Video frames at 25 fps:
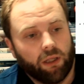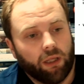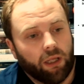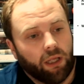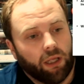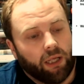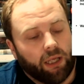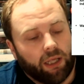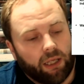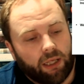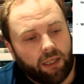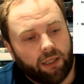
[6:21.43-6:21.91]

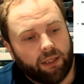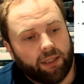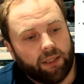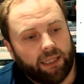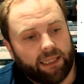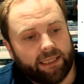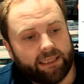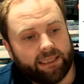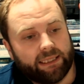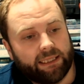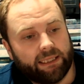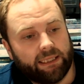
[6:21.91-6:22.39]

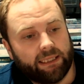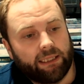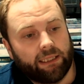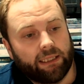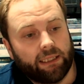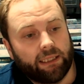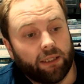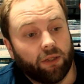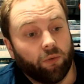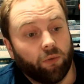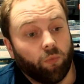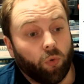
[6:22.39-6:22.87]
Let's see,
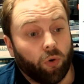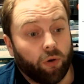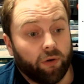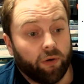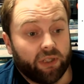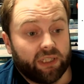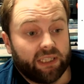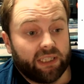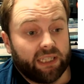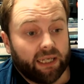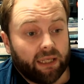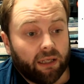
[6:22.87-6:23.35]
in the War of the
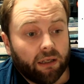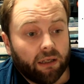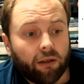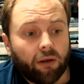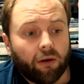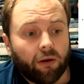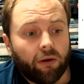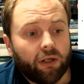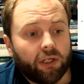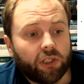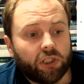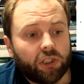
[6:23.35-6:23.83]
Second
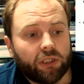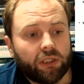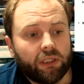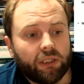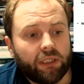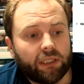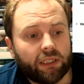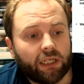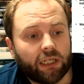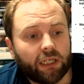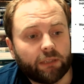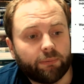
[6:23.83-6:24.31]
Coalition, he
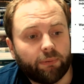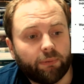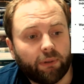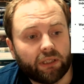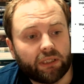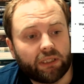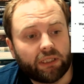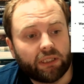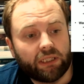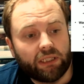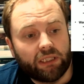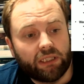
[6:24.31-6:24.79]
takes part
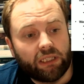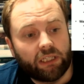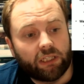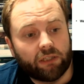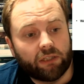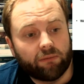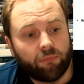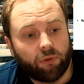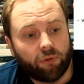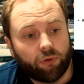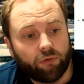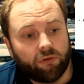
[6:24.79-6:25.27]
in the Siege of
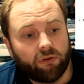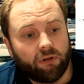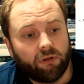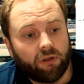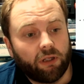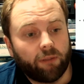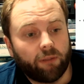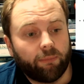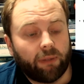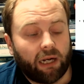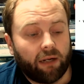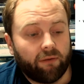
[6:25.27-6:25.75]
Malta,
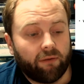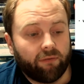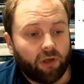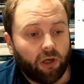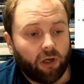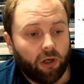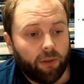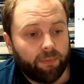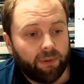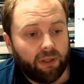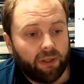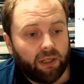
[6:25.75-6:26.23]
the Battle of
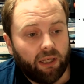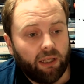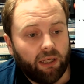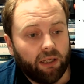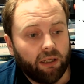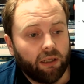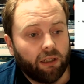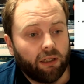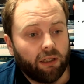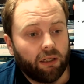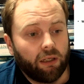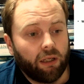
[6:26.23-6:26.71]

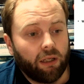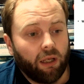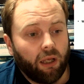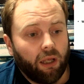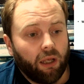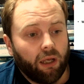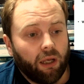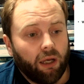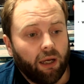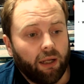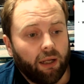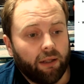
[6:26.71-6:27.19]
Copenhagen,
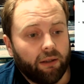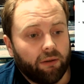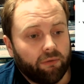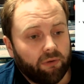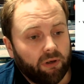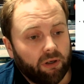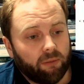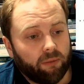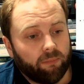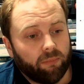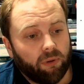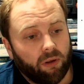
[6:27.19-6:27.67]
and the Raid
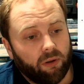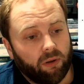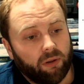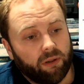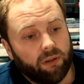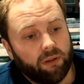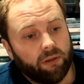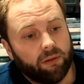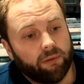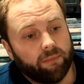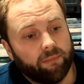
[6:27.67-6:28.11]
on Boulogne.